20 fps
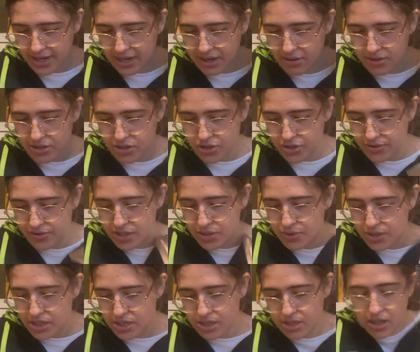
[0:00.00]
out the truth. She
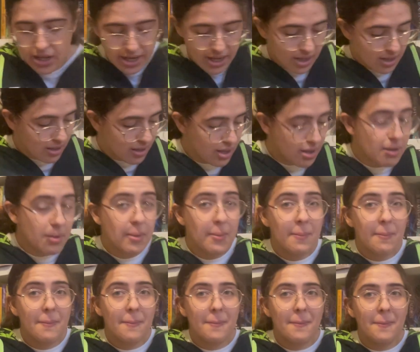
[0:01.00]
wants to like
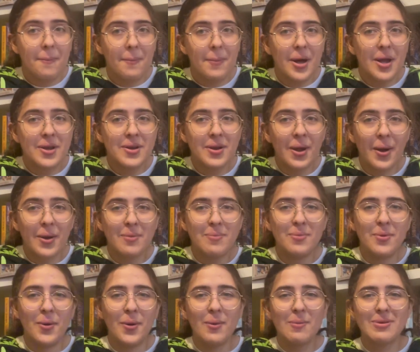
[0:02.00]
know
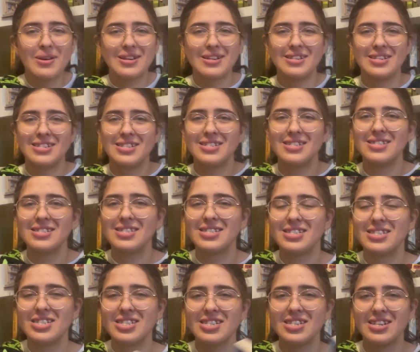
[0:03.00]
more because
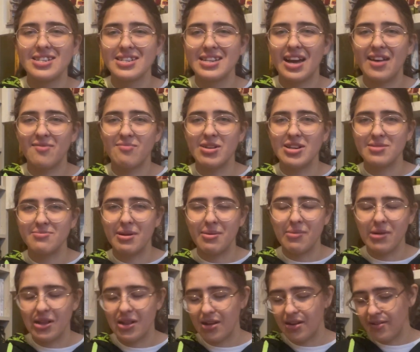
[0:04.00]
she doesn't have much
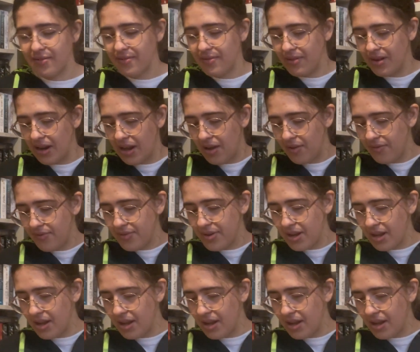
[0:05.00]
memory left.